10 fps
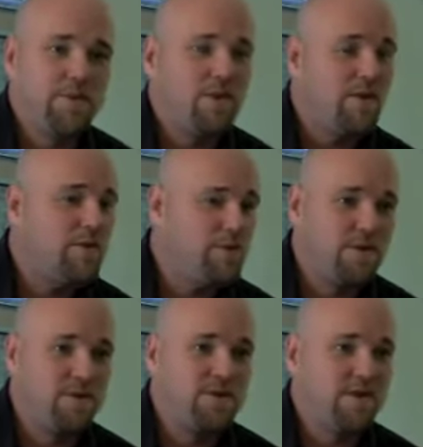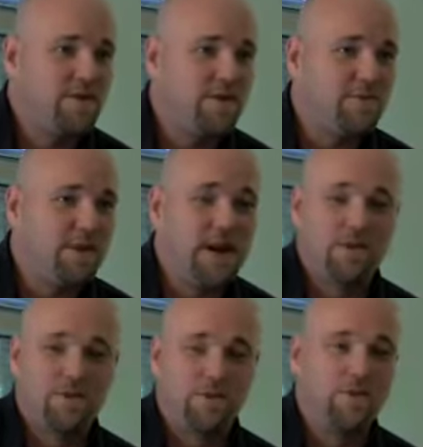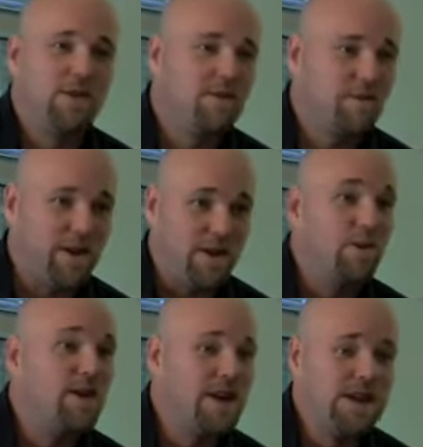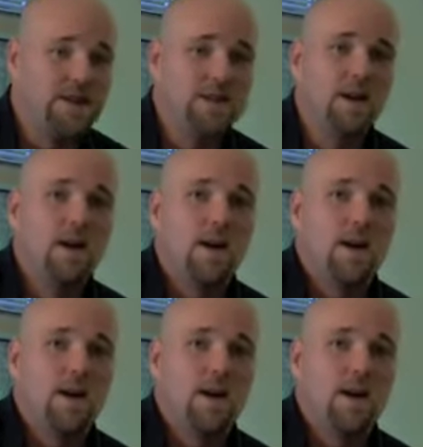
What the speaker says: We've all used those since high school, so we know what it is.